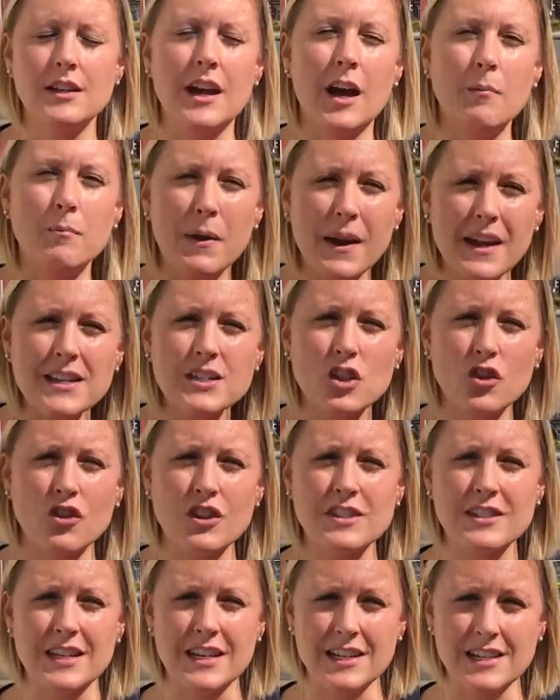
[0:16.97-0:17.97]
Now based on
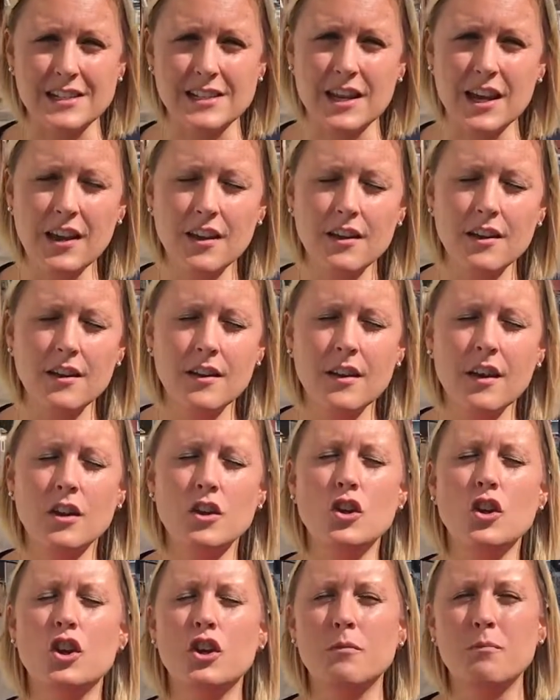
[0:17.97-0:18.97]
the 60,
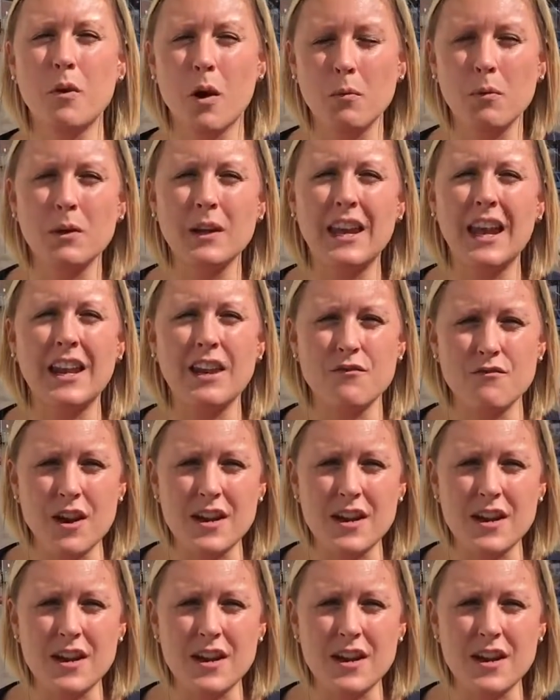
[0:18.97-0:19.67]
you could probably get it